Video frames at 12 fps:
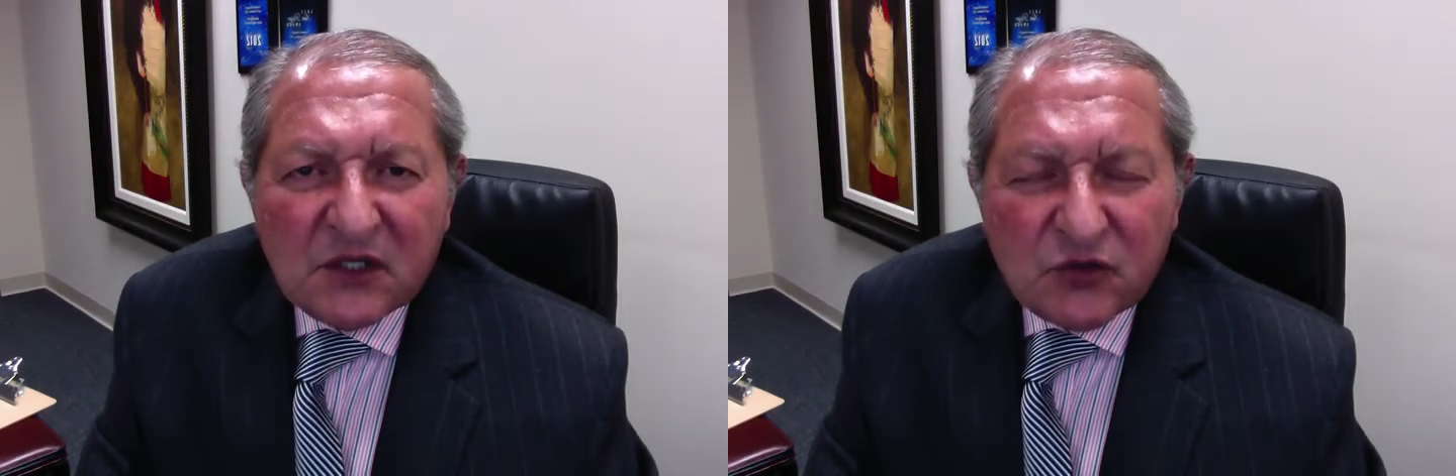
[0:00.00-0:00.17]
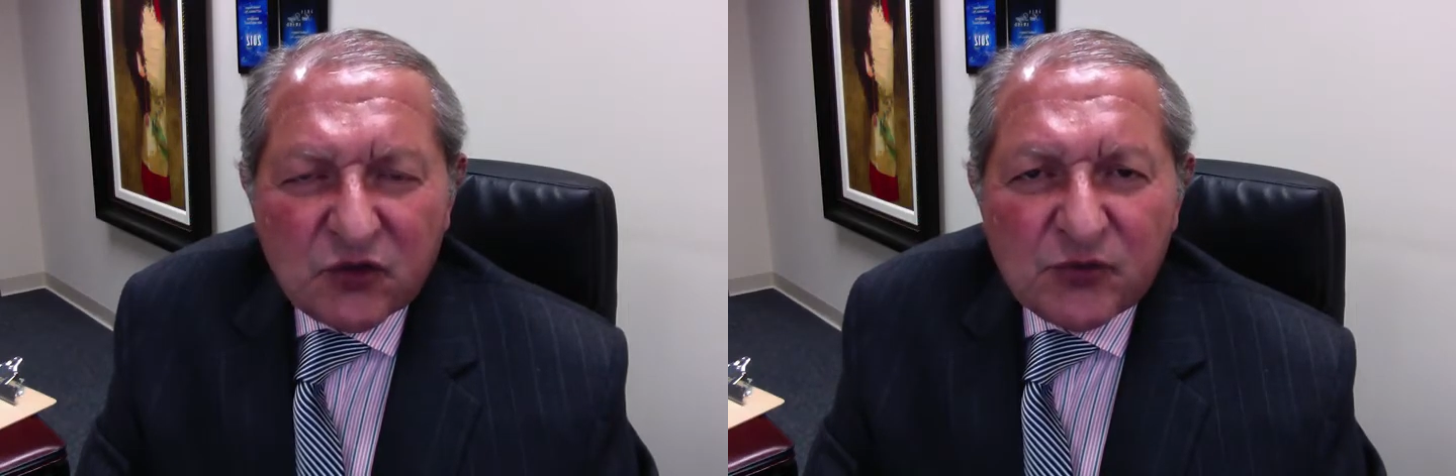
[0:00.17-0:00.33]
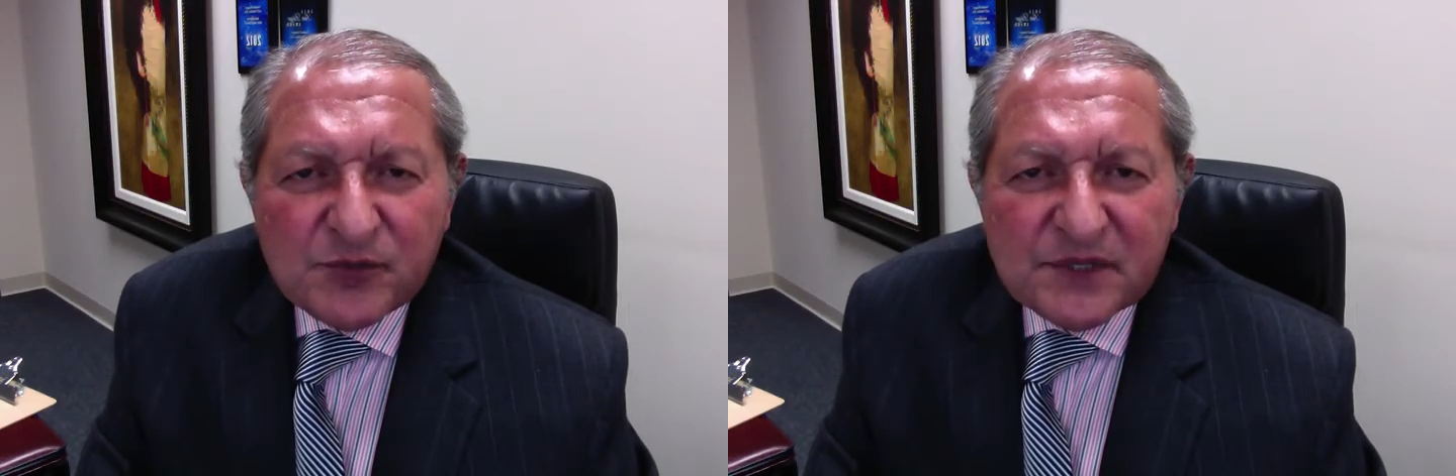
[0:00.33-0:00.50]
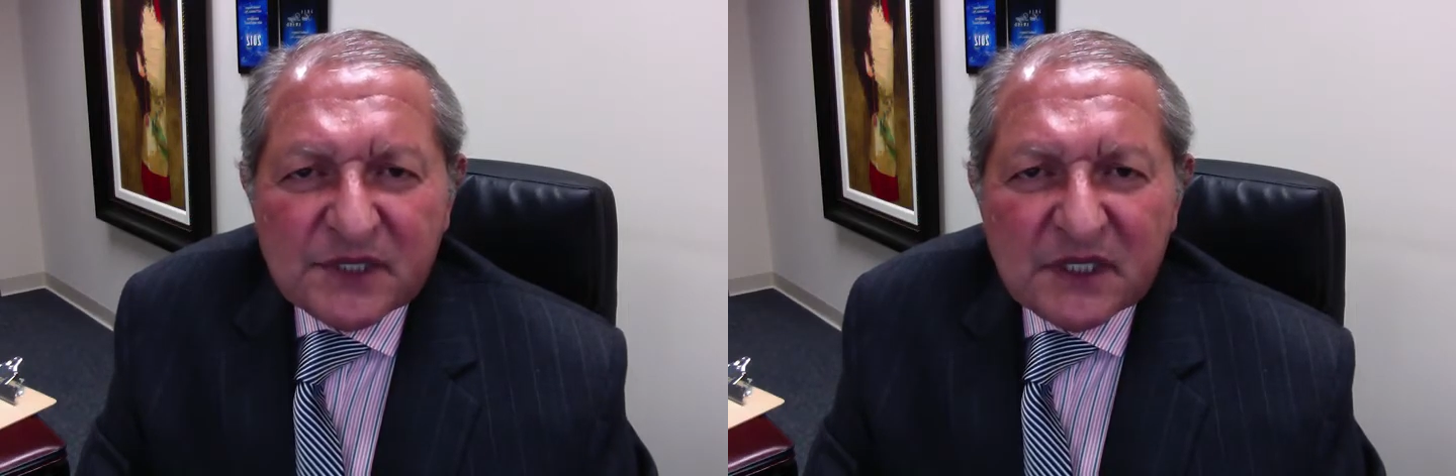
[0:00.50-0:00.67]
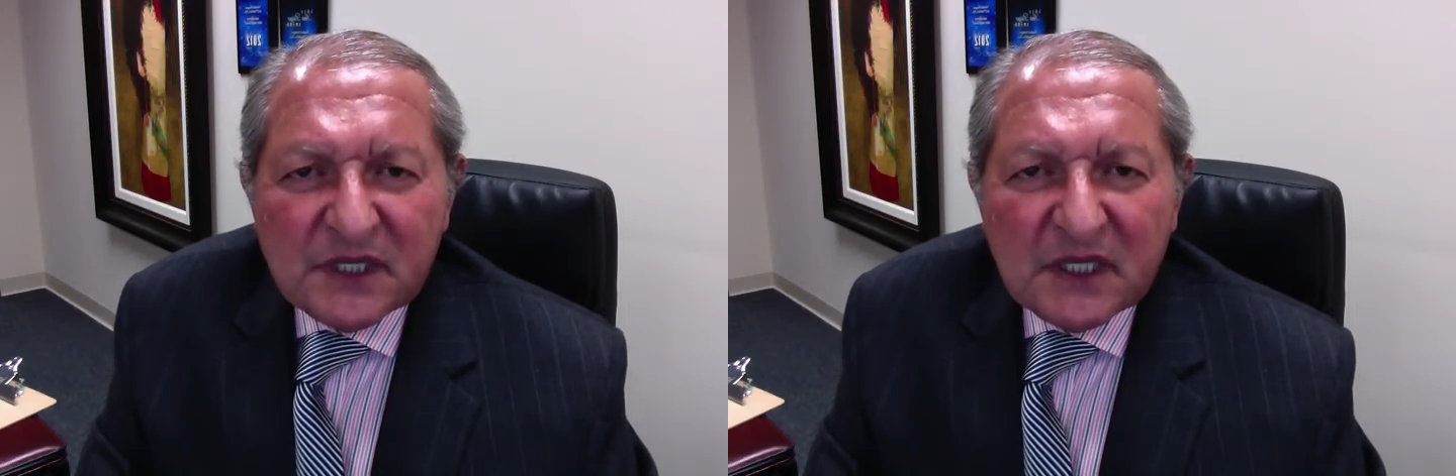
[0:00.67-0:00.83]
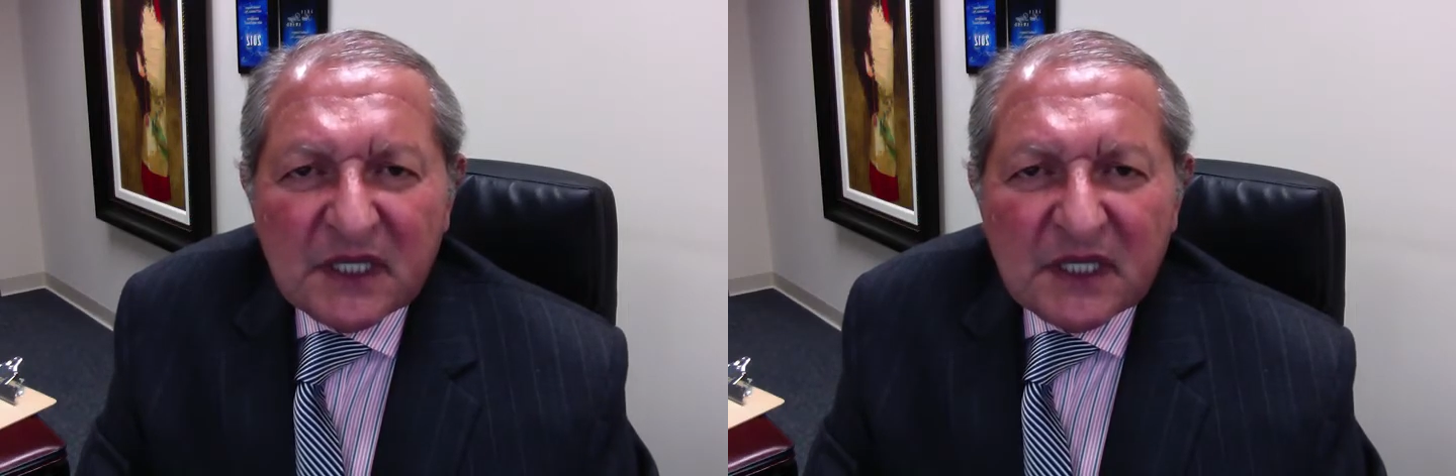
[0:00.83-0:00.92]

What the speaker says: groups